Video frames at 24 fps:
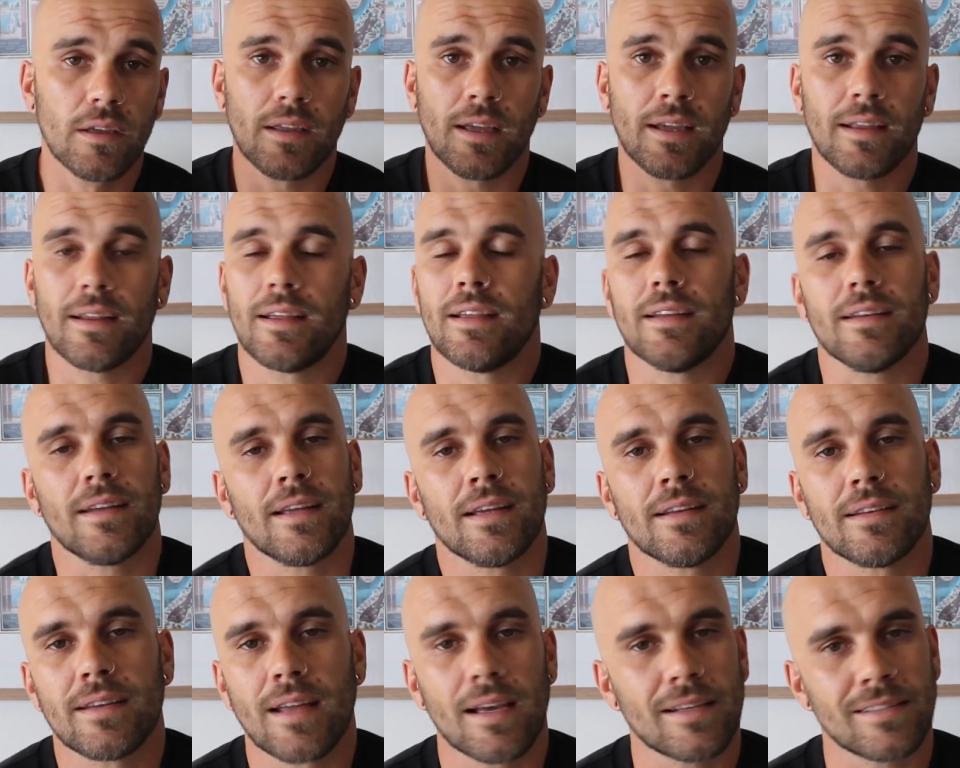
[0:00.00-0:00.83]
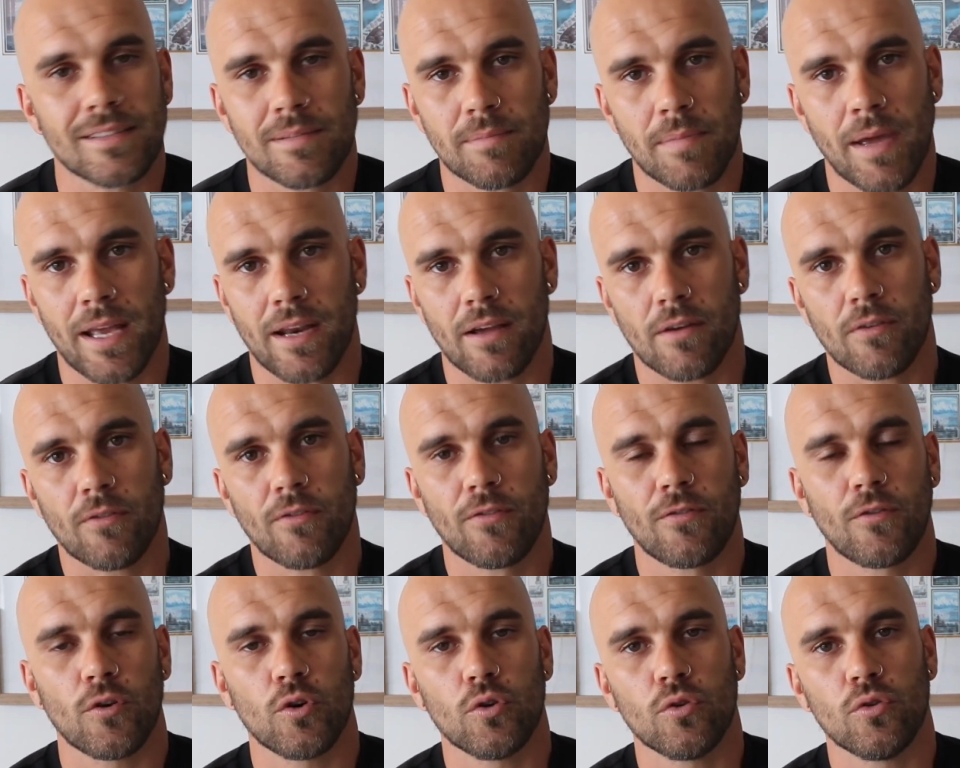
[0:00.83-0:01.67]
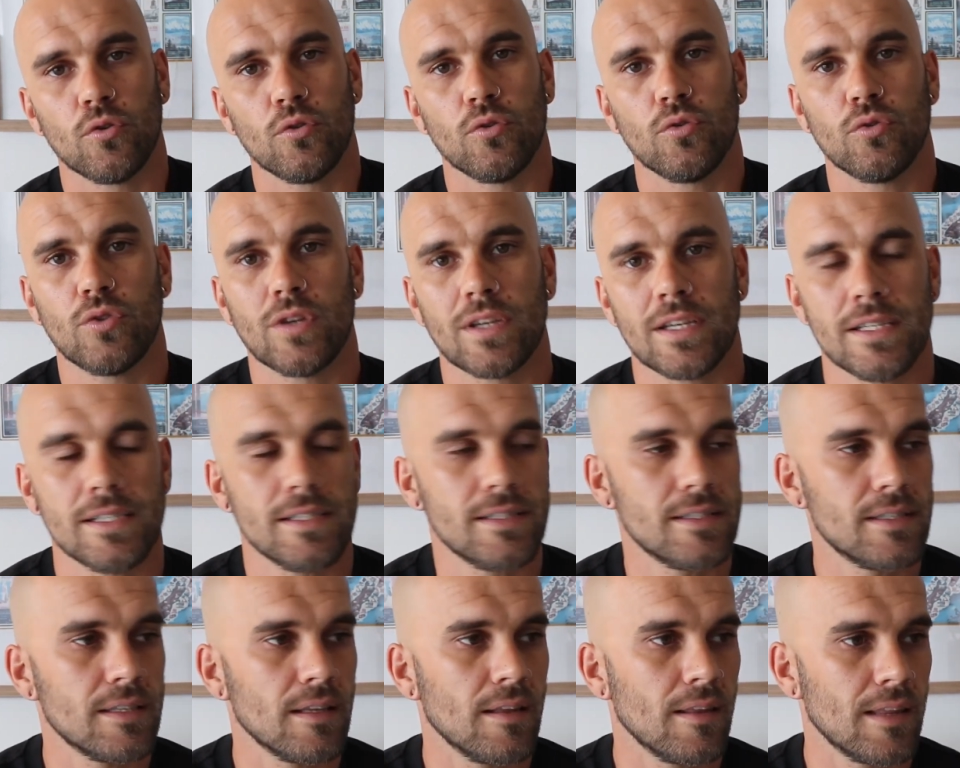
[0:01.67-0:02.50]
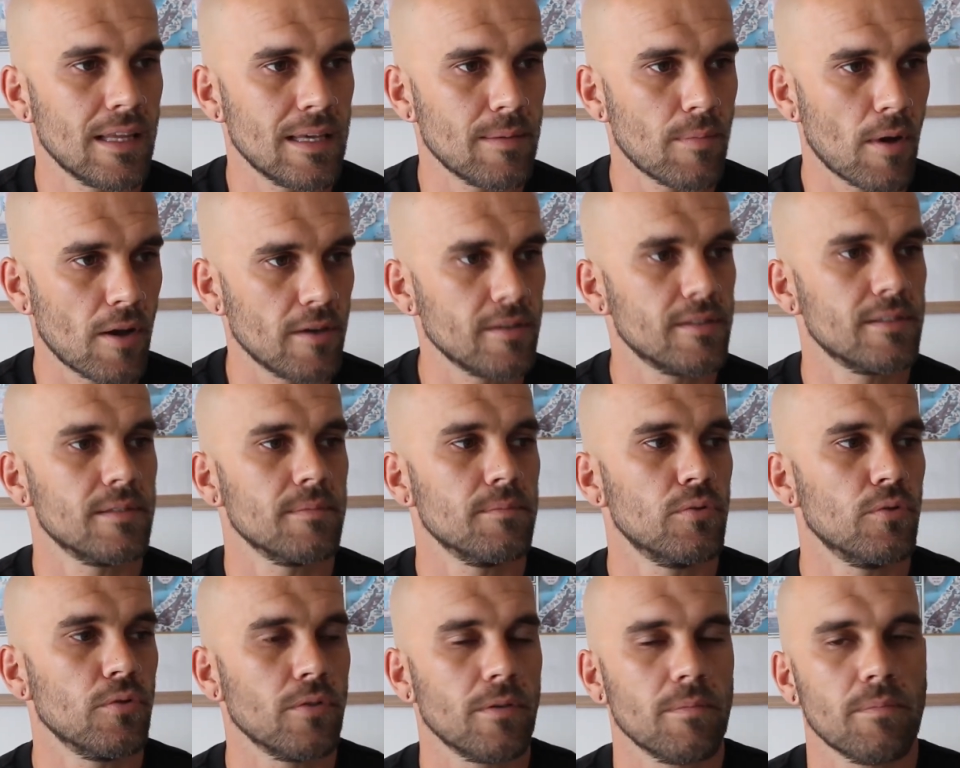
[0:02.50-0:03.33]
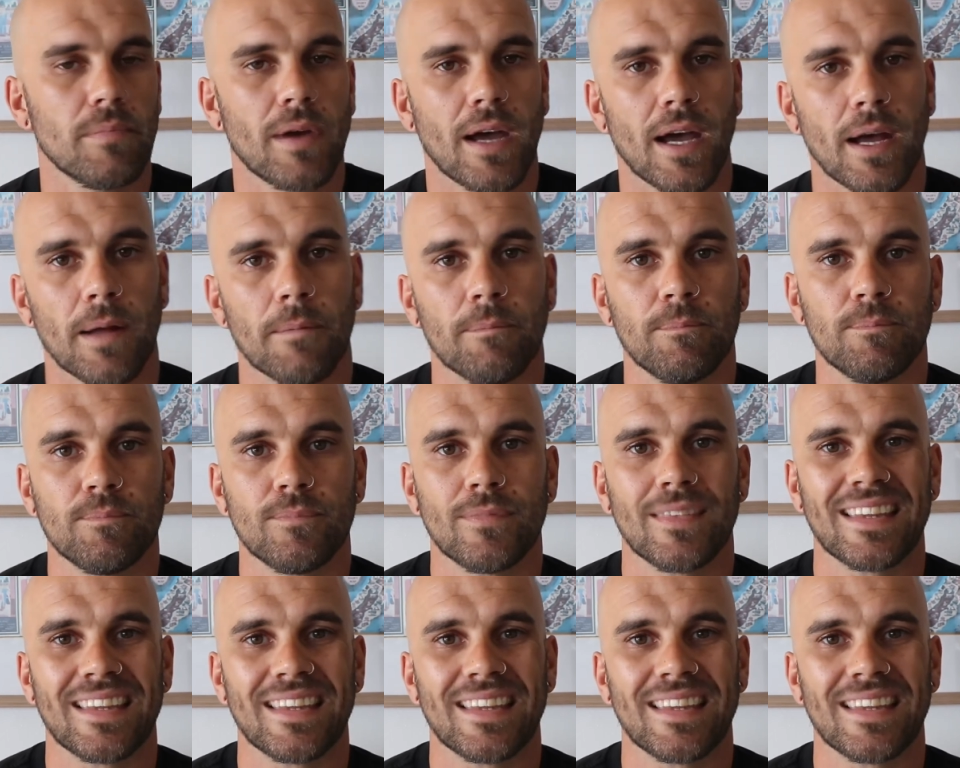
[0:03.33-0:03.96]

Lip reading: It doesn't matter. Food is the most important part.